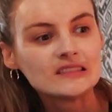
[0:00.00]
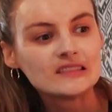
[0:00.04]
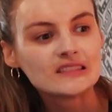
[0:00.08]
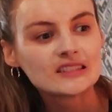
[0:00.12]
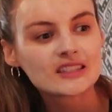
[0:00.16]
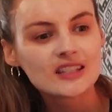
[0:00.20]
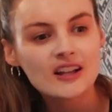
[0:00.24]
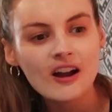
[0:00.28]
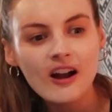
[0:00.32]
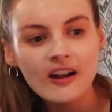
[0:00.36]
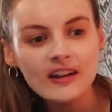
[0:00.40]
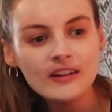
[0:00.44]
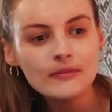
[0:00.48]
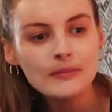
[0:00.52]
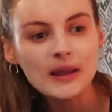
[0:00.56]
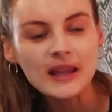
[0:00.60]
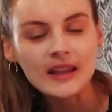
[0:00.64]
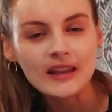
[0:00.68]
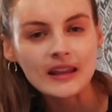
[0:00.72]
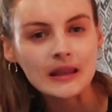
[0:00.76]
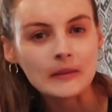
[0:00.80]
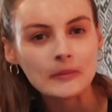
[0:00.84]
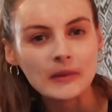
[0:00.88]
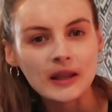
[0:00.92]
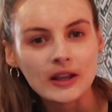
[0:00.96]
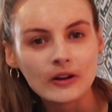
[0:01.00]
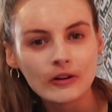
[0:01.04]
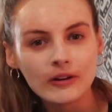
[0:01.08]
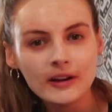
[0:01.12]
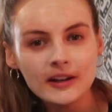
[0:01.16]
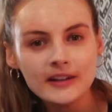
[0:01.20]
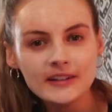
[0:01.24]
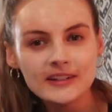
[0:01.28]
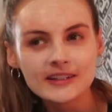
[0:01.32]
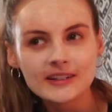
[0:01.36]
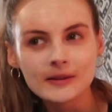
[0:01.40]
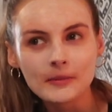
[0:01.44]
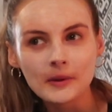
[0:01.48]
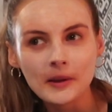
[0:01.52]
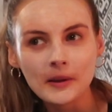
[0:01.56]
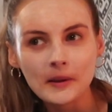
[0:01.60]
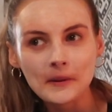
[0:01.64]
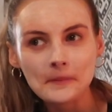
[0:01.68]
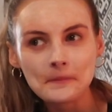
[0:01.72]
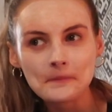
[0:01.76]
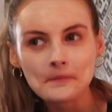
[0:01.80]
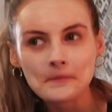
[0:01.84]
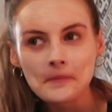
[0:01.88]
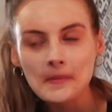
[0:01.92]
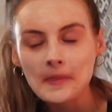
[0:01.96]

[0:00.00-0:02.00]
it's kind of making me cringe a bit.